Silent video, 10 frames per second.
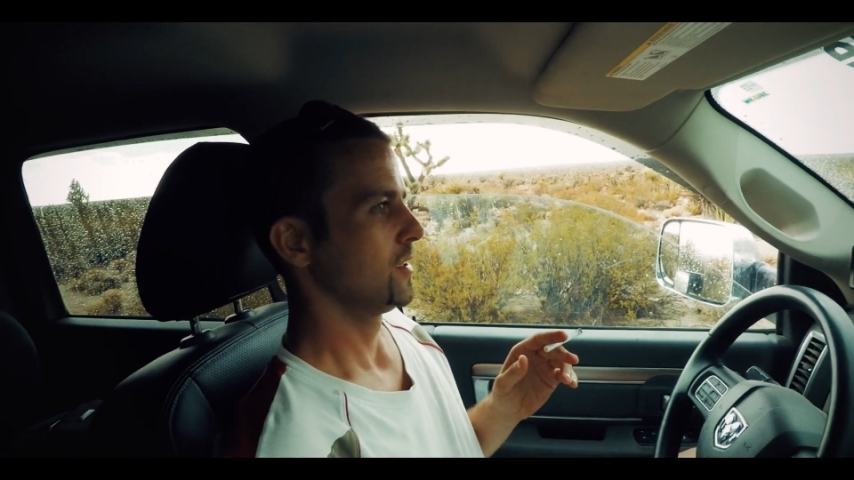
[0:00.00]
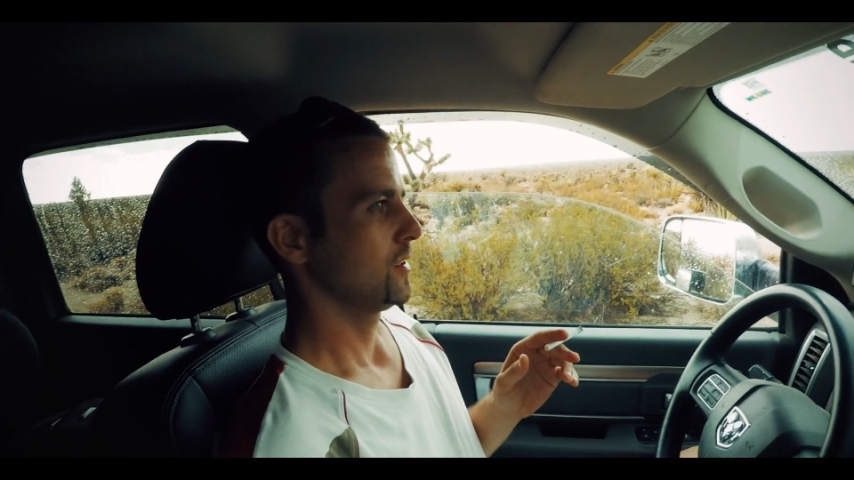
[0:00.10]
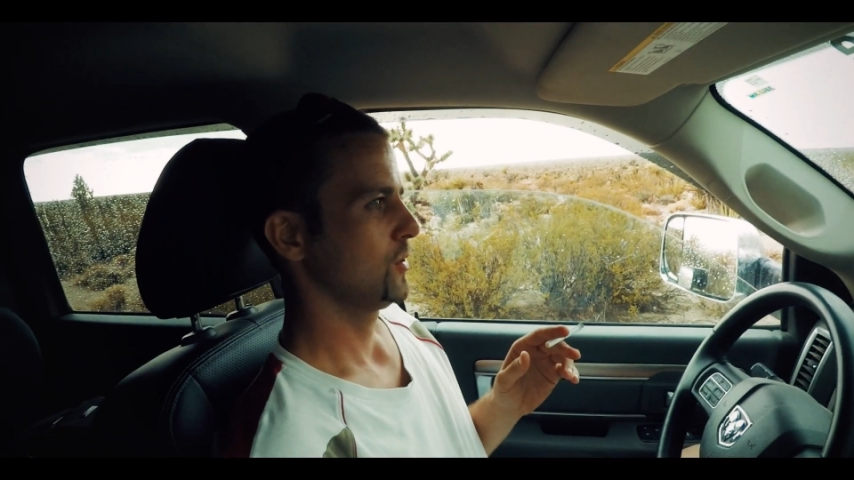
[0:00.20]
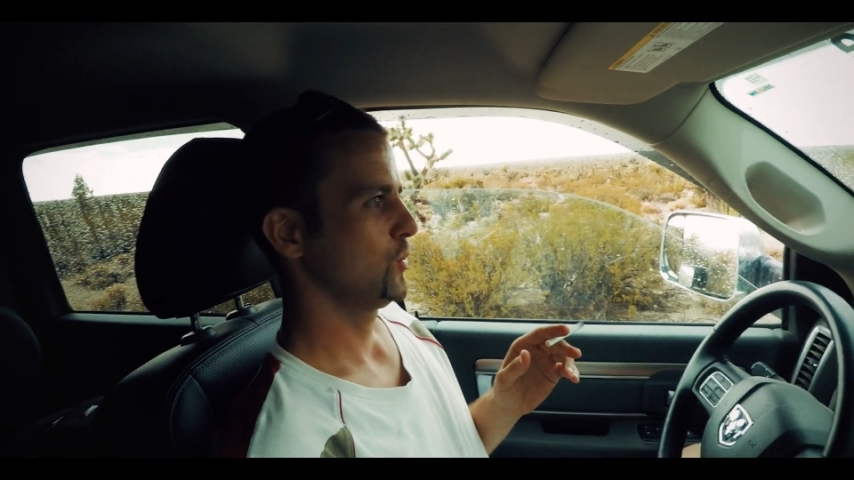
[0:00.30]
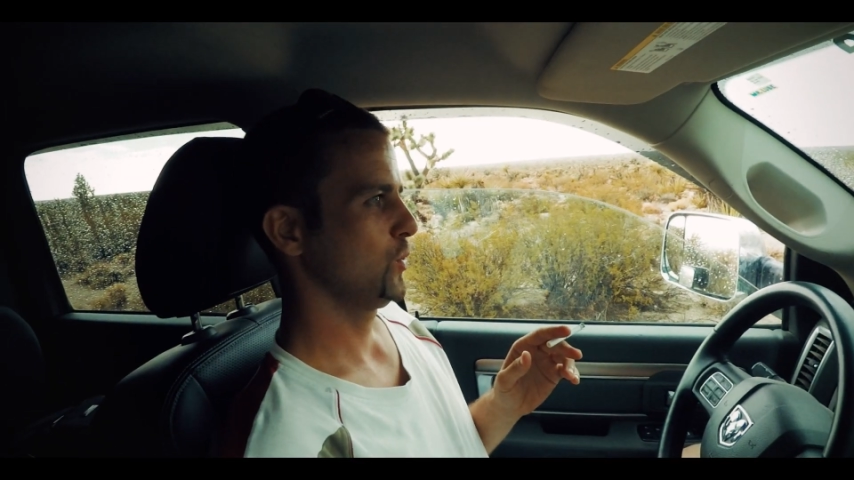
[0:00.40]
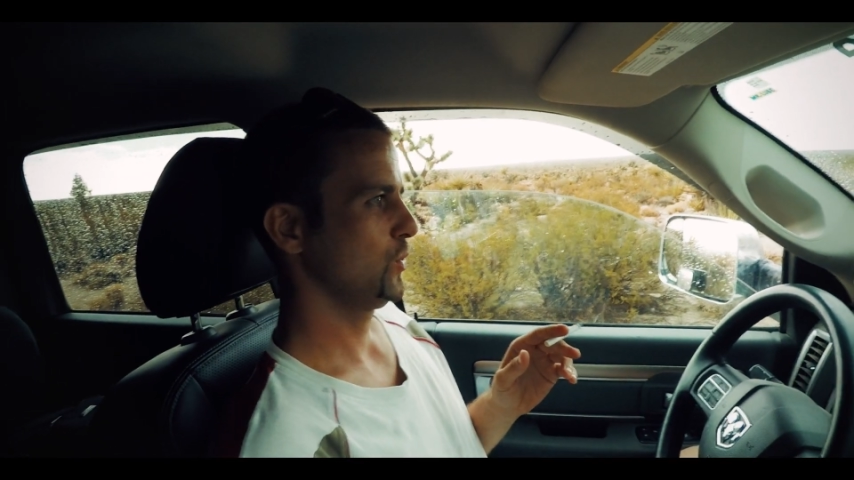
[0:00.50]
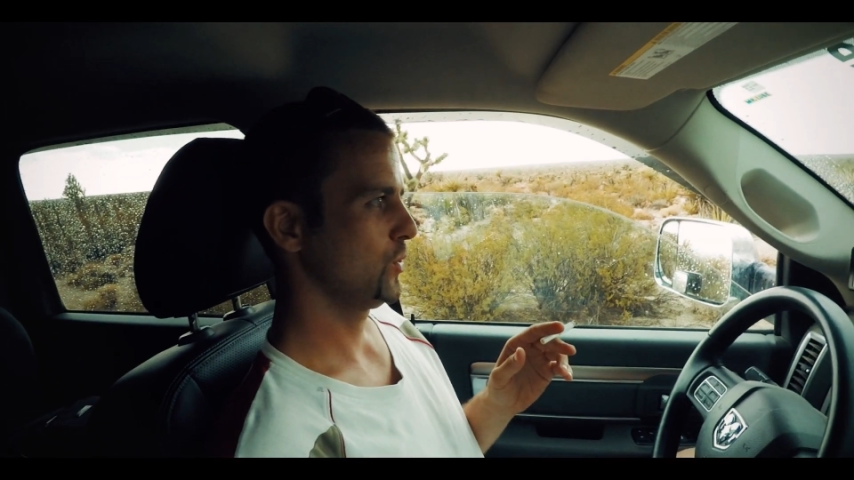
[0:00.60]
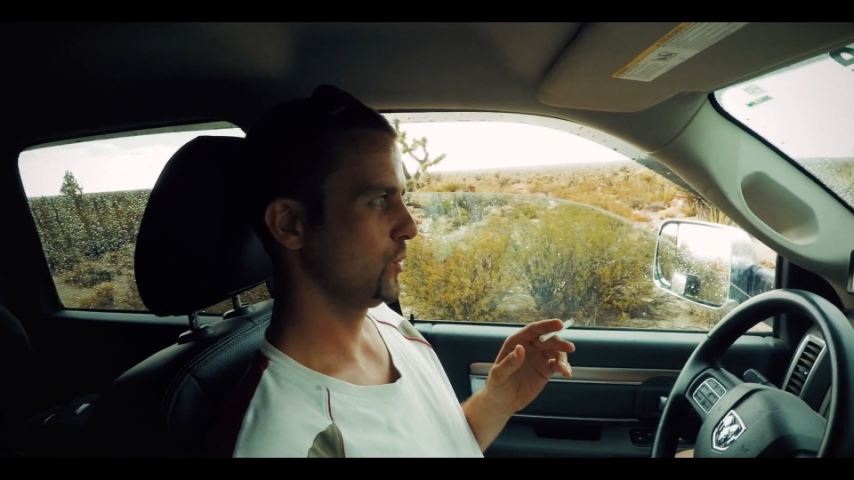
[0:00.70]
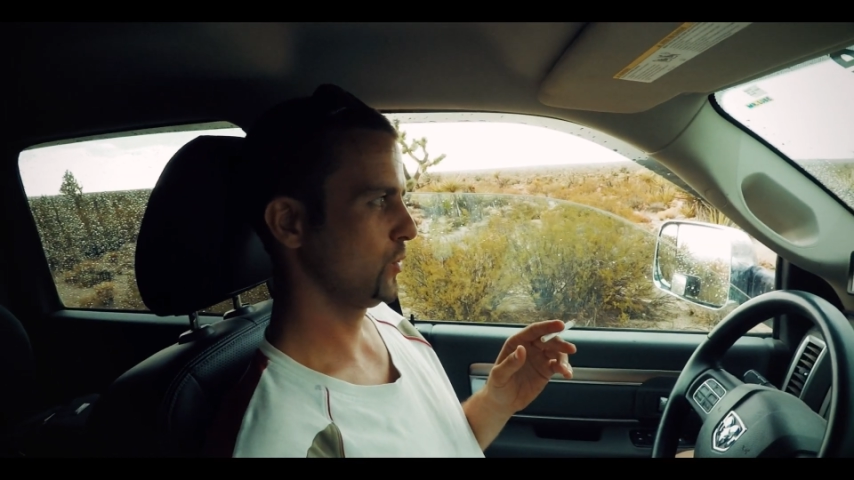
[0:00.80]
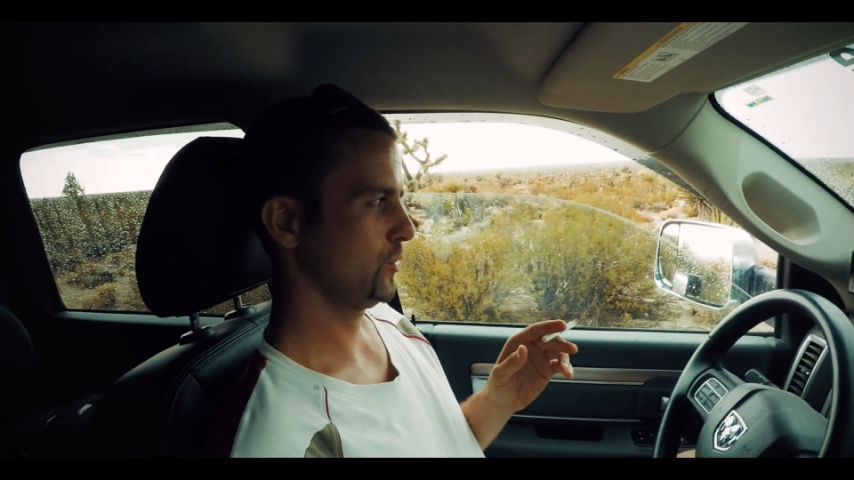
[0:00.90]
Who
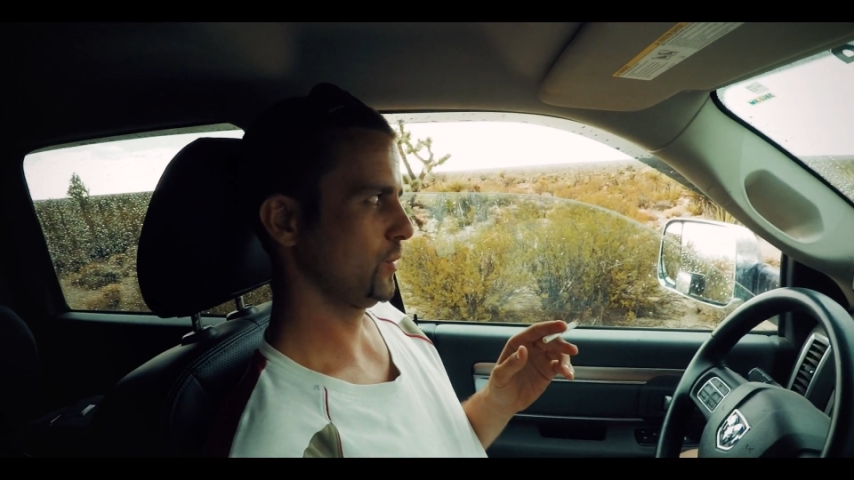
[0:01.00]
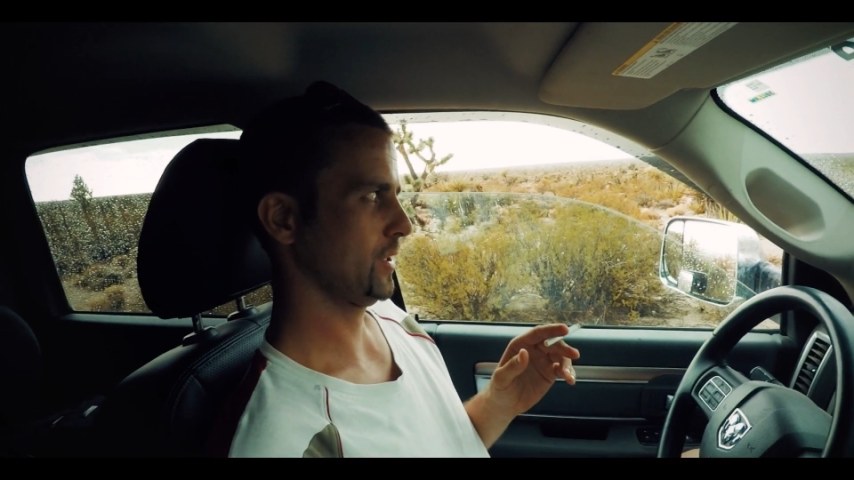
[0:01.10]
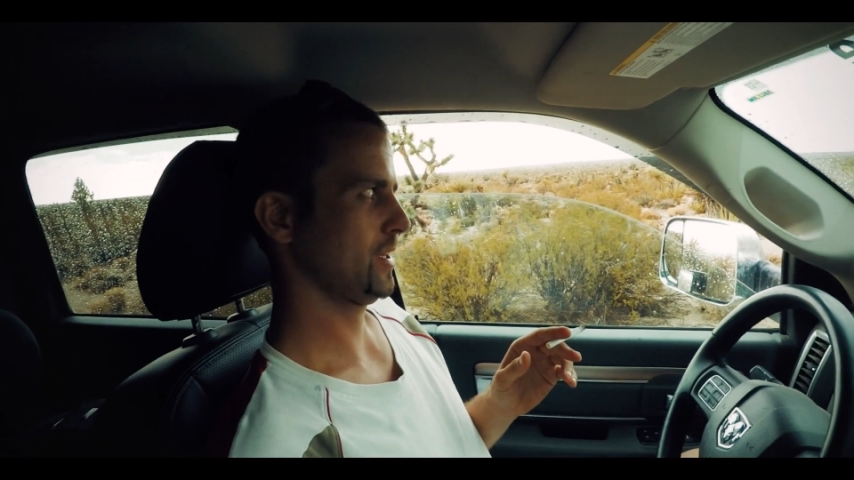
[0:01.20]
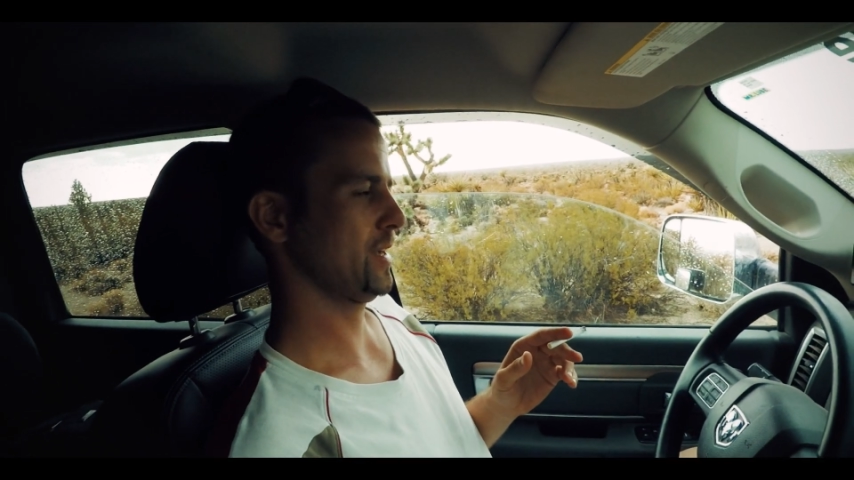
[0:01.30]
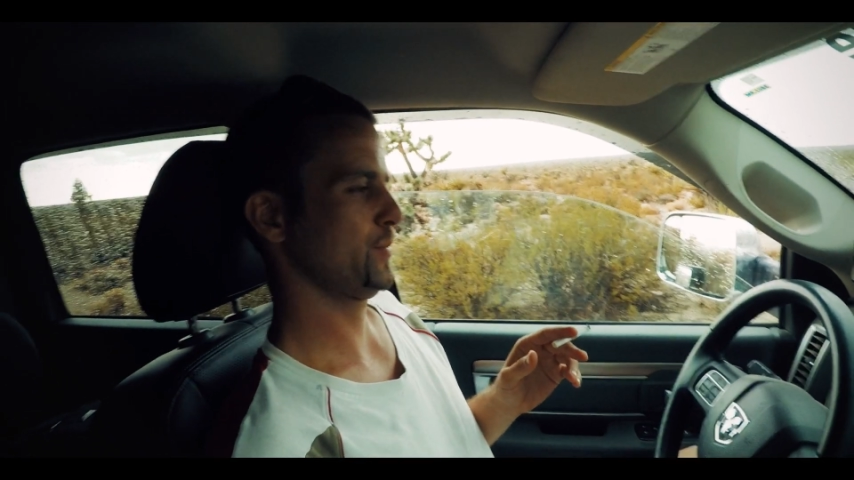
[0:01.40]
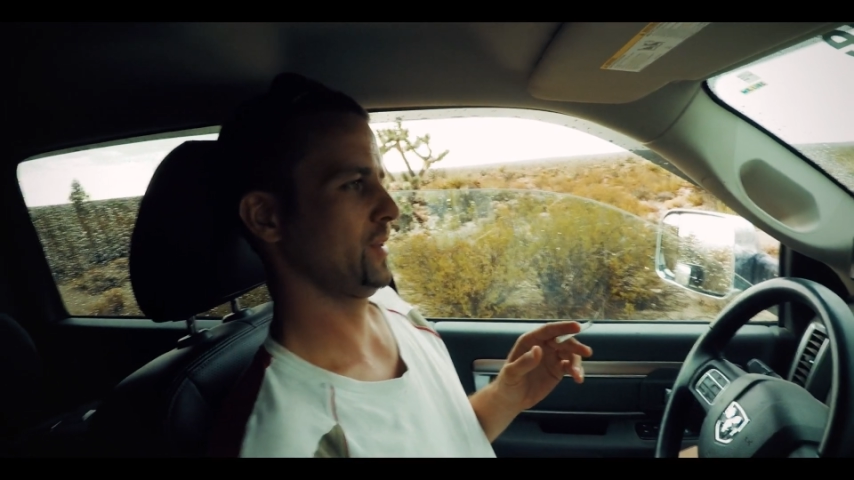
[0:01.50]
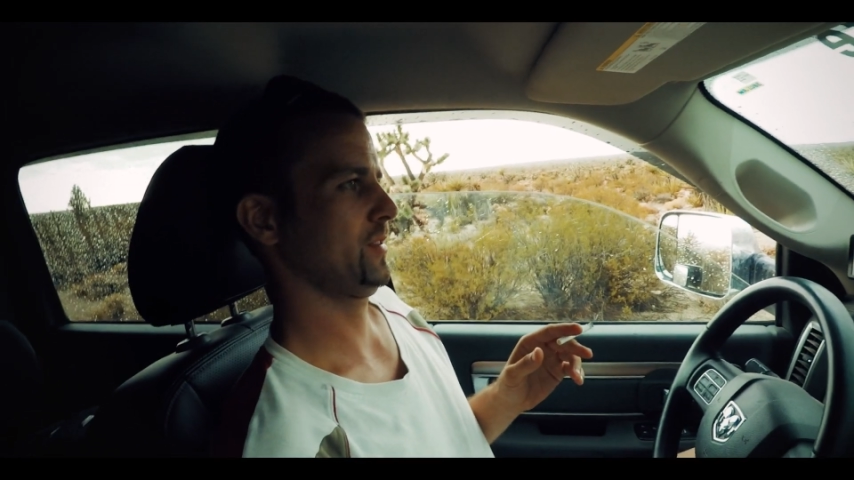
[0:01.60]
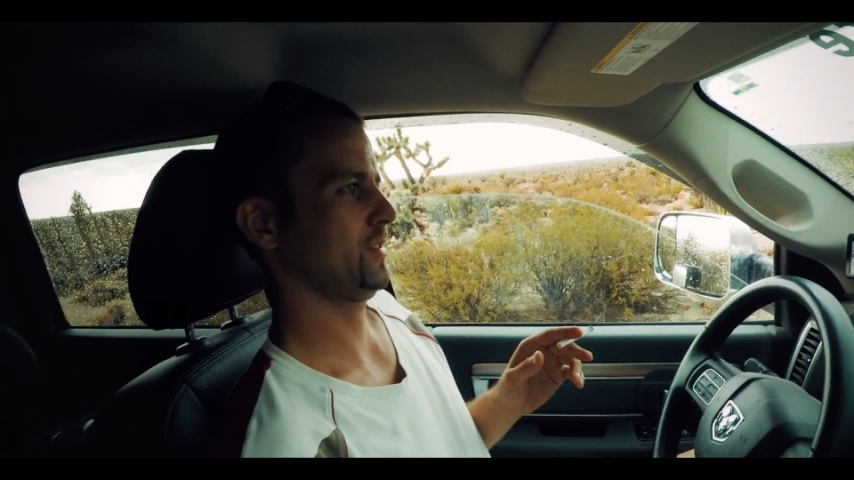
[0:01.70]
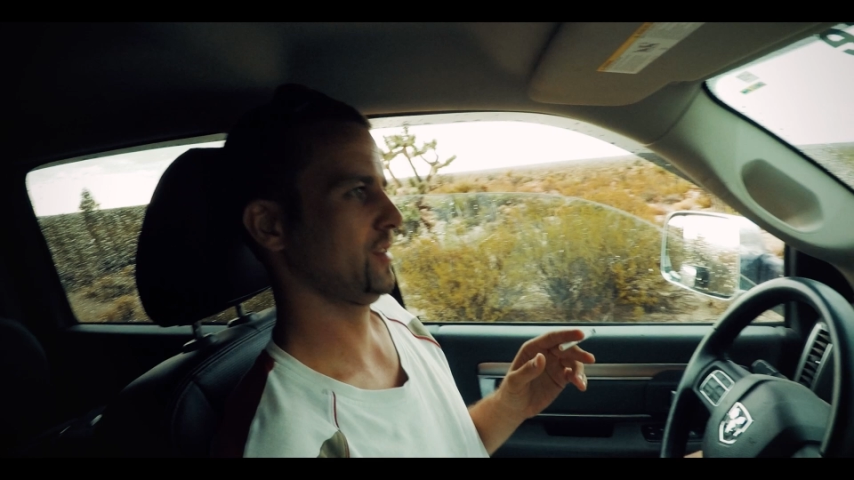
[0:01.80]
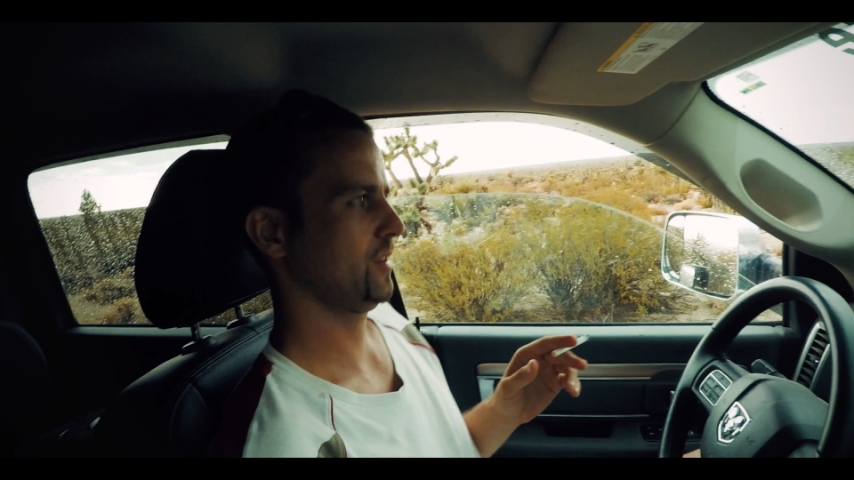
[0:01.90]
knows what
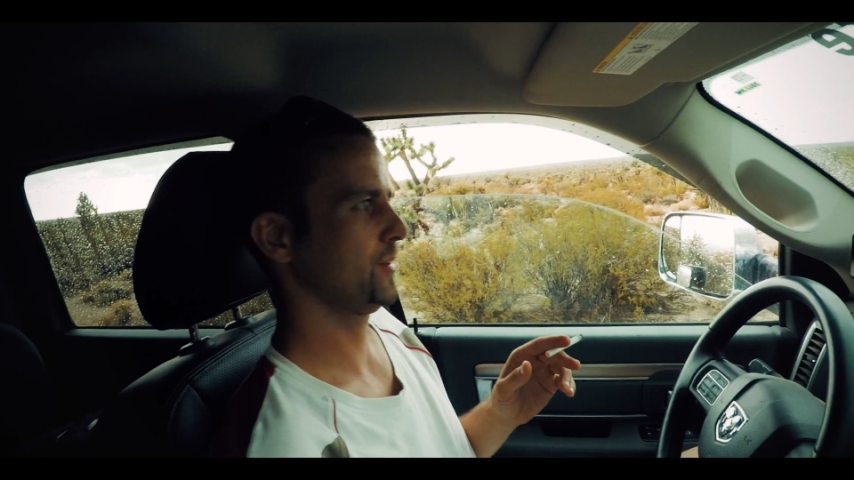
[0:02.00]
happens.